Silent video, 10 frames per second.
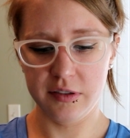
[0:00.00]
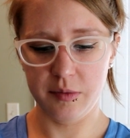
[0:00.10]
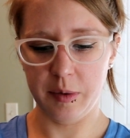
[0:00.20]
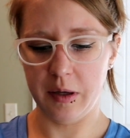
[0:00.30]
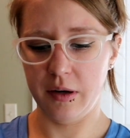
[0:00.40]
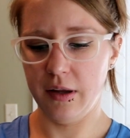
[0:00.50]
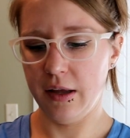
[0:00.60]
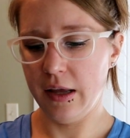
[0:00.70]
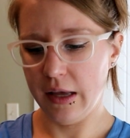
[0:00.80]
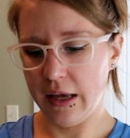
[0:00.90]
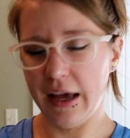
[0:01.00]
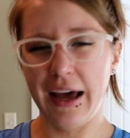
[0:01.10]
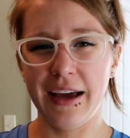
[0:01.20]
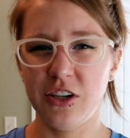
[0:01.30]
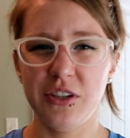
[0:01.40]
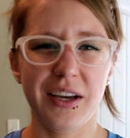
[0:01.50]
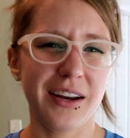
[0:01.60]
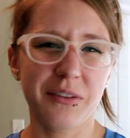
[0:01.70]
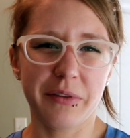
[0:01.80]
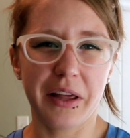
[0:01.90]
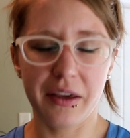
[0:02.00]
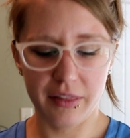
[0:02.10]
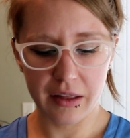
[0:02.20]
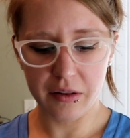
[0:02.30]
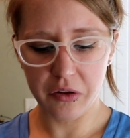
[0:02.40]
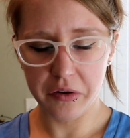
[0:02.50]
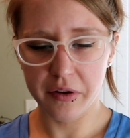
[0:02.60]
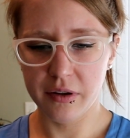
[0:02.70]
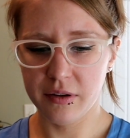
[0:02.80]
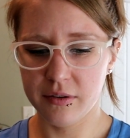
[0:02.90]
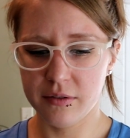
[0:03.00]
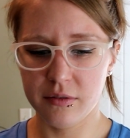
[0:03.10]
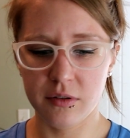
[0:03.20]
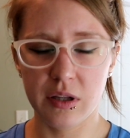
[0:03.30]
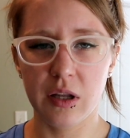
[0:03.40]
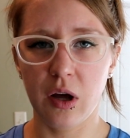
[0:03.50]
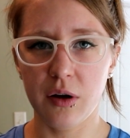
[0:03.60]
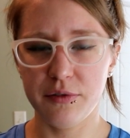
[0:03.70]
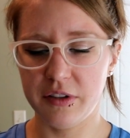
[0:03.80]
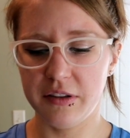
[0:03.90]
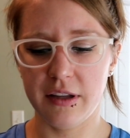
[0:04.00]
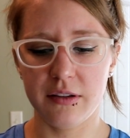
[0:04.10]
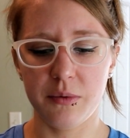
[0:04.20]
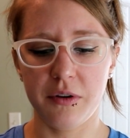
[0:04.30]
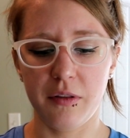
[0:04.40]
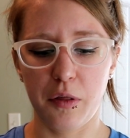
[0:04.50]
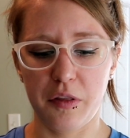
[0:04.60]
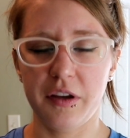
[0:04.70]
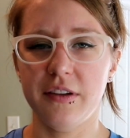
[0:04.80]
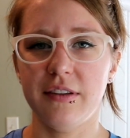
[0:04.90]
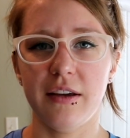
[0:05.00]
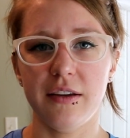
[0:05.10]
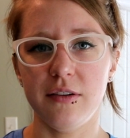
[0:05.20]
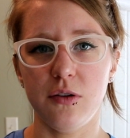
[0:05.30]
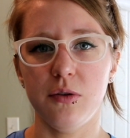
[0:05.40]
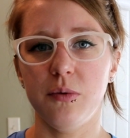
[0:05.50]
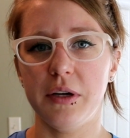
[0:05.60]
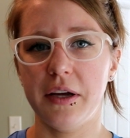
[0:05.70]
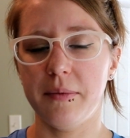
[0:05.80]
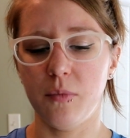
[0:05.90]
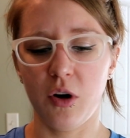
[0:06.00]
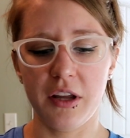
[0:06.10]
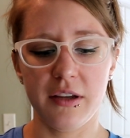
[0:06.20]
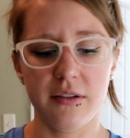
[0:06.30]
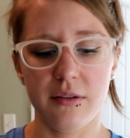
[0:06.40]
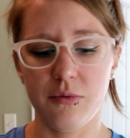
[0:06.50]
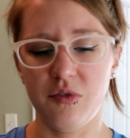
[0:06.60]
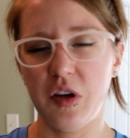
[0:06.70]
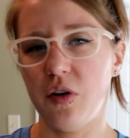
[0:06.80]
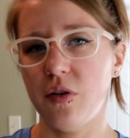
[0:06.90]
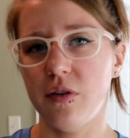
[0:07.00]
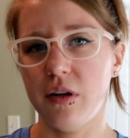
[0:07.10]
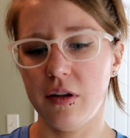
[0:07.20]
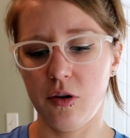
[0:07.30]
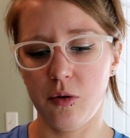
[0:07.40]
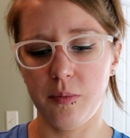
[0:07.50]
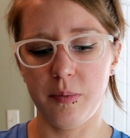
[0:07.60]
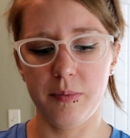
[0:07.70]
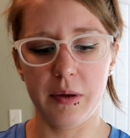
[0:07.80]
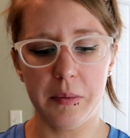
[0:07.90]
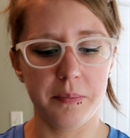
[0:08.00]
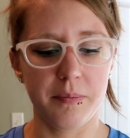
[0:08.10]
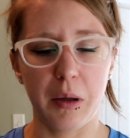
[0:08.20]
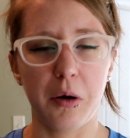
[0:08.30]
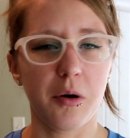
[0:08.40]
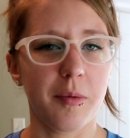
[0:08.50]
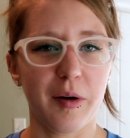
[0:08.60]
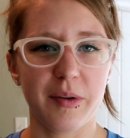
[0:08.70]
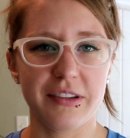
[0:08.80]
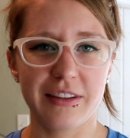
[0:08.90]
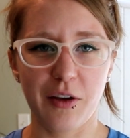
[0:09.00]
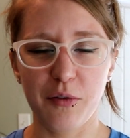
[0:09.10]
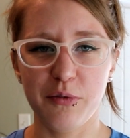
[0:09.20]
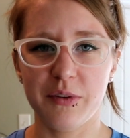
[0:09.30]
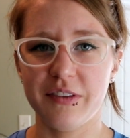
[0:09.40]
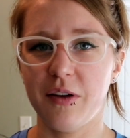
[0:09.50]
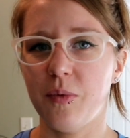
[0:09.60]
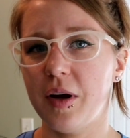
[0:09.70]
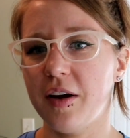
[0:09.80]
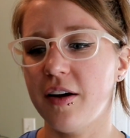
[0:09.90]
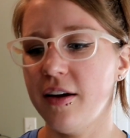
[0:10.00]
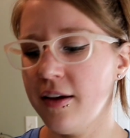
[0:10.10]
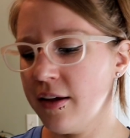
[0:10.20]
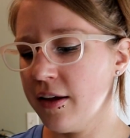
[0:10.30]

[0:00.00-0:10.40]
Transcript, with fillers: this, but I actually kind of like that look. Often that's one of the things I do when I'm wanting to feel a little bit better about myself, is I'll wear